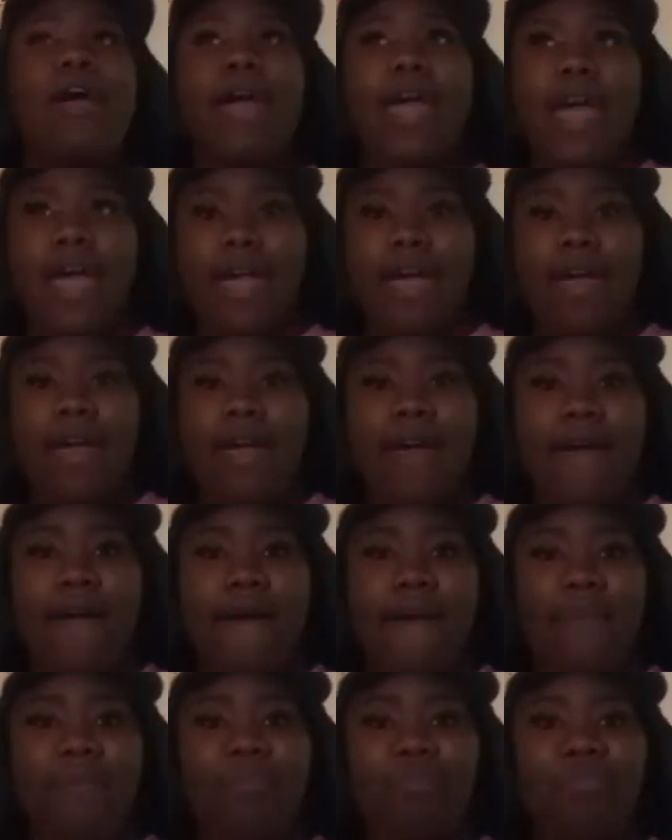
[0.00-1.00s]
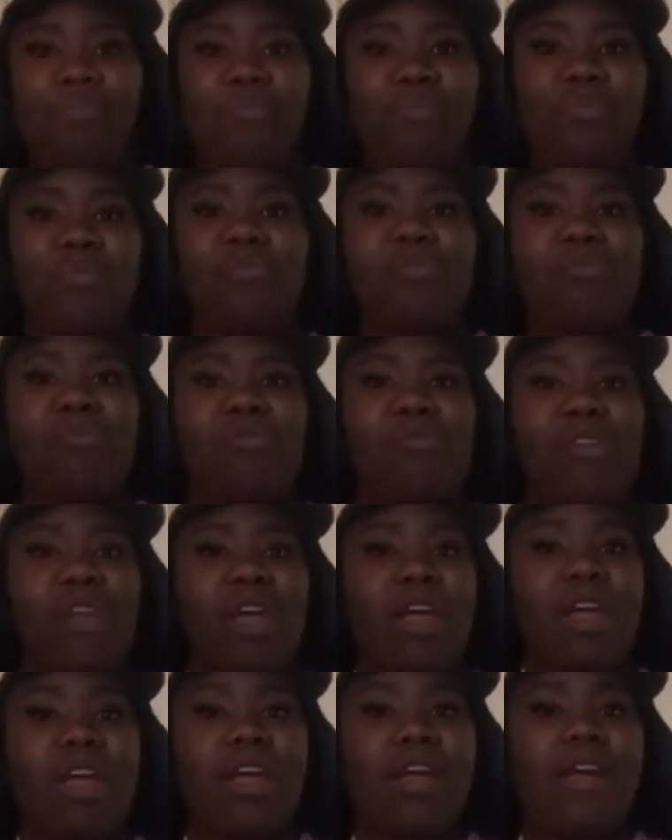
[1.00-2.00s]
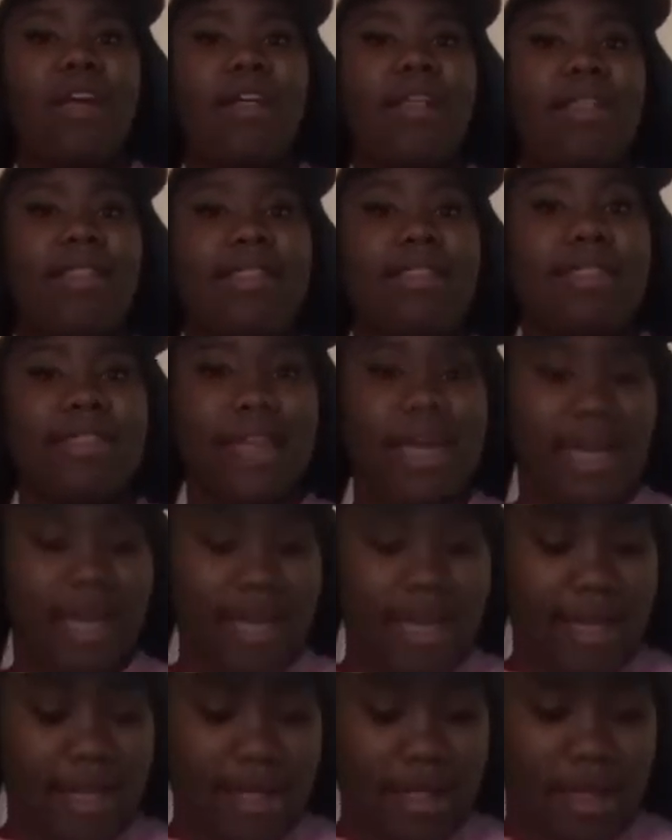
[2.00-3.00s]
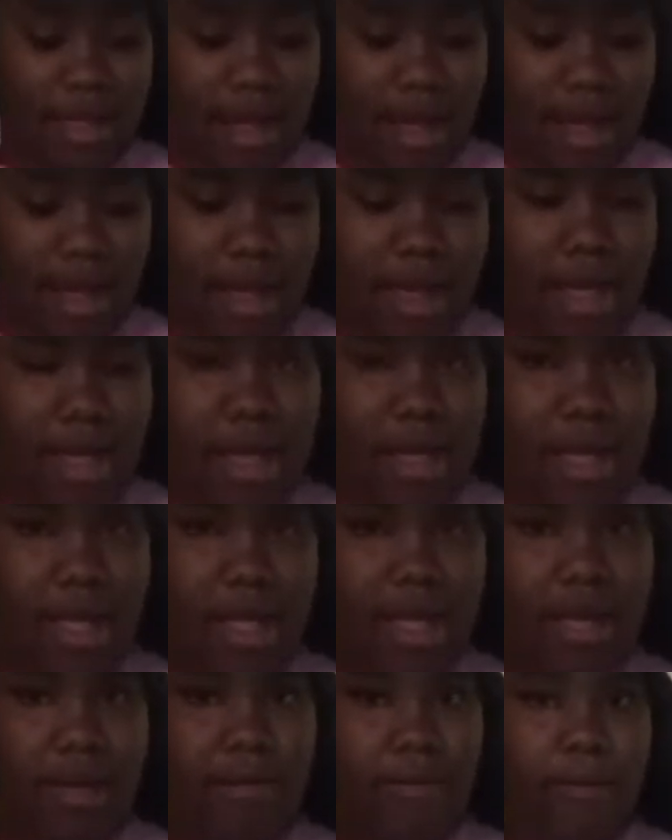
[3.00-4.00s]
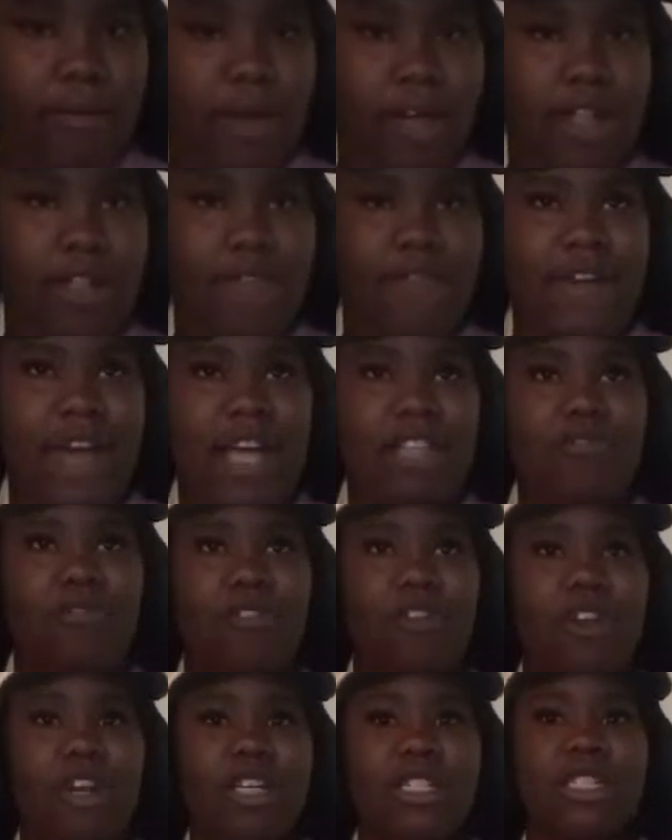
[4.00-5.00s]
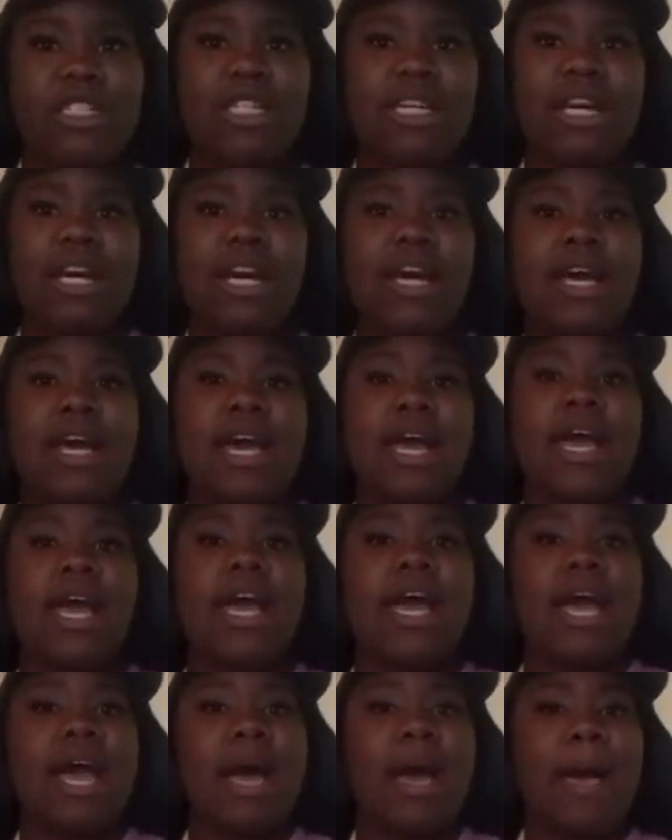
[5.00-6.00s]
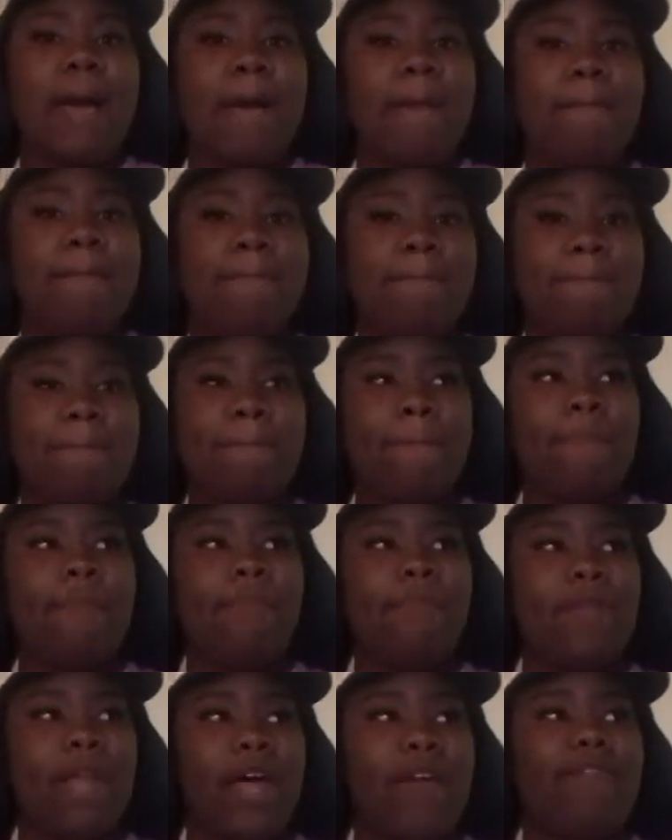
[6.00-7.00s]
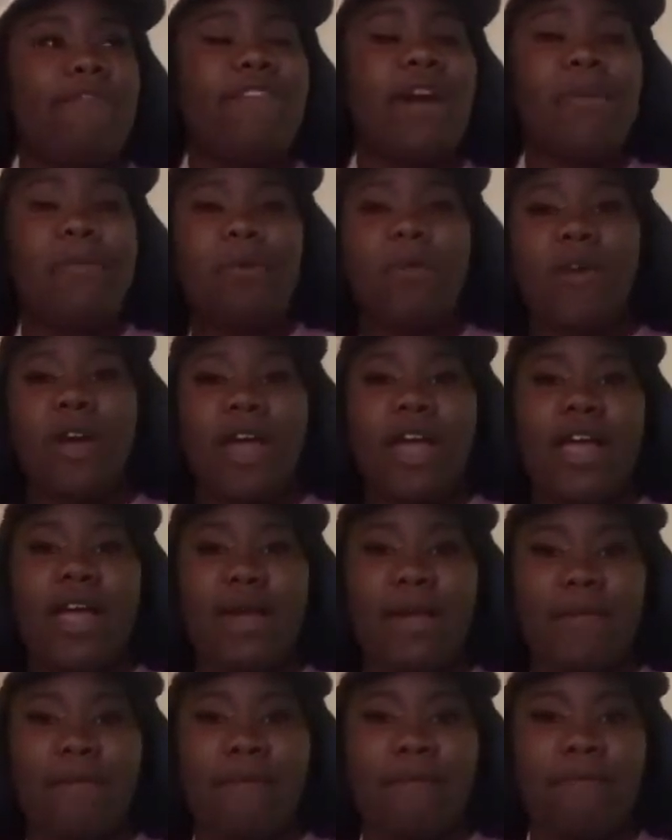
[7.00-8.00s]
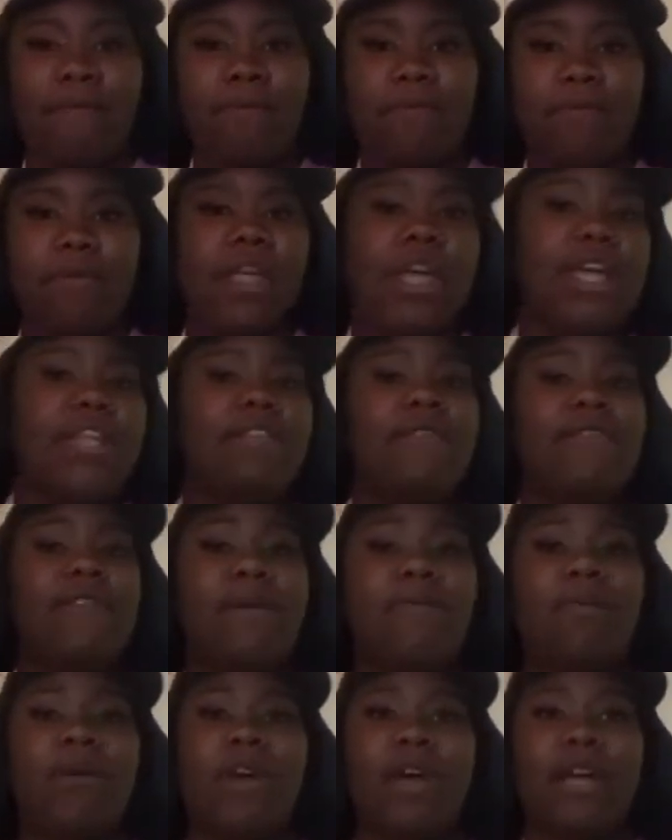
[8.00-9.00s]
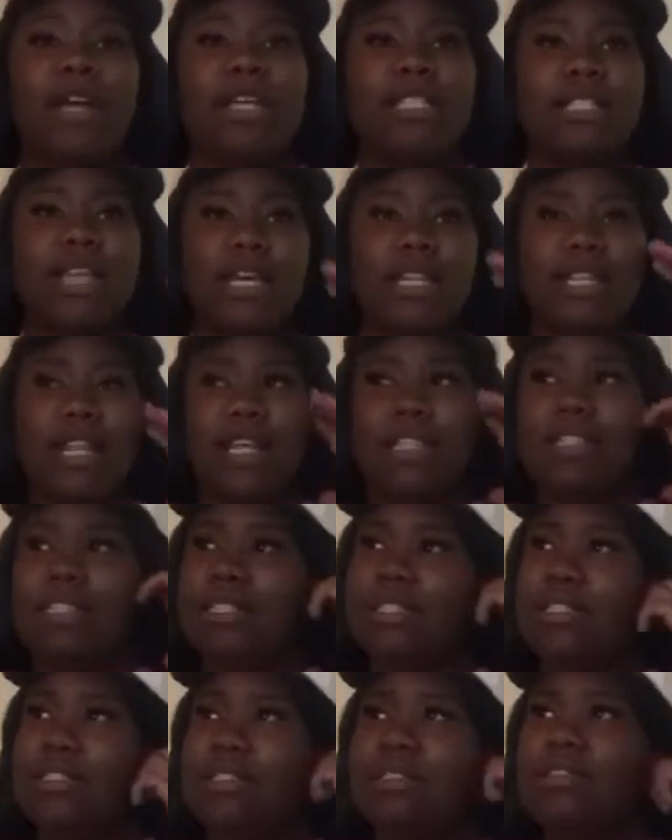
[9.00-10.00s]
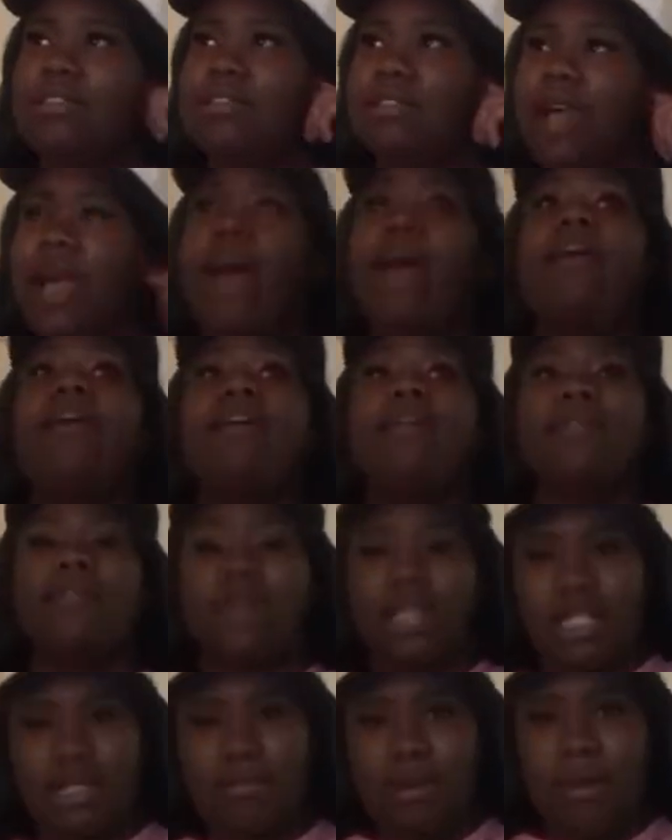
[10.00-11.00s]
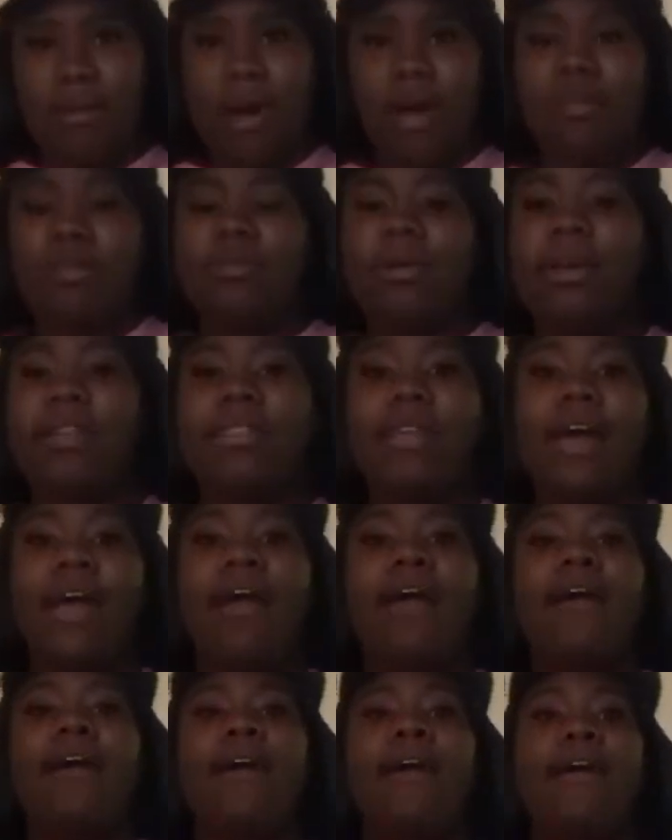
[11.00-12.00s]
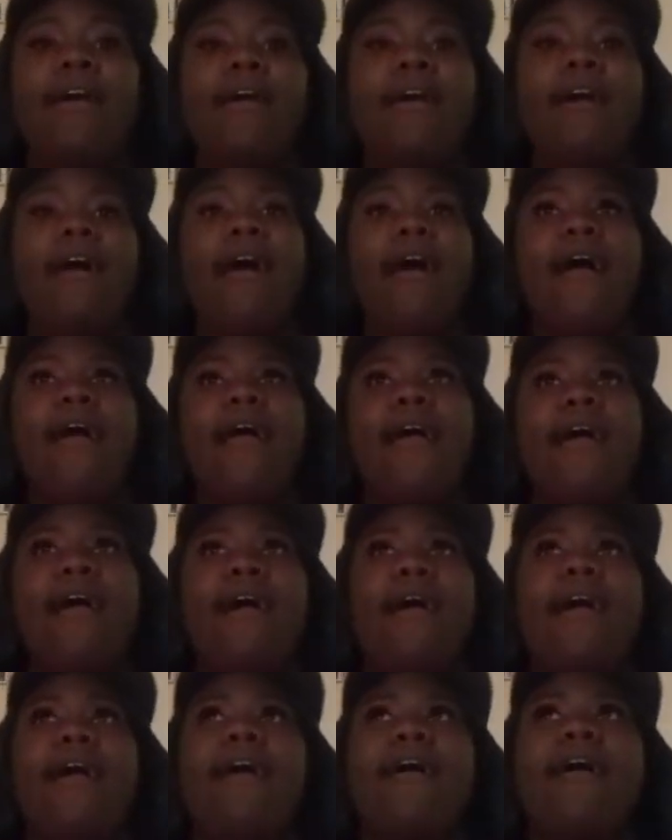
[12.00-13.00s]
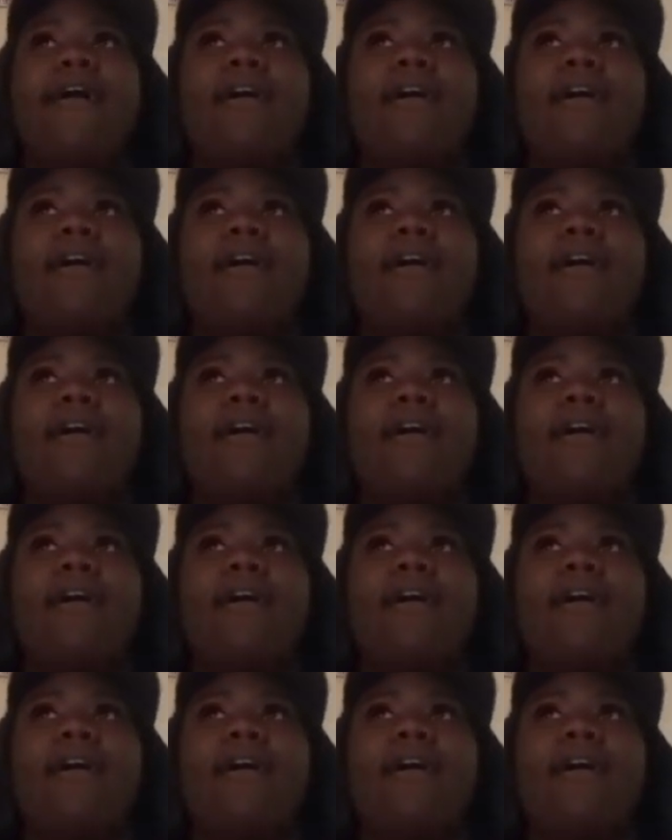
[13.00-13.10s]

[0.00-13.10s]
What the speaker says: and then we're gonna fast forward to like February, the end of February, because like that's my mom's birthday. And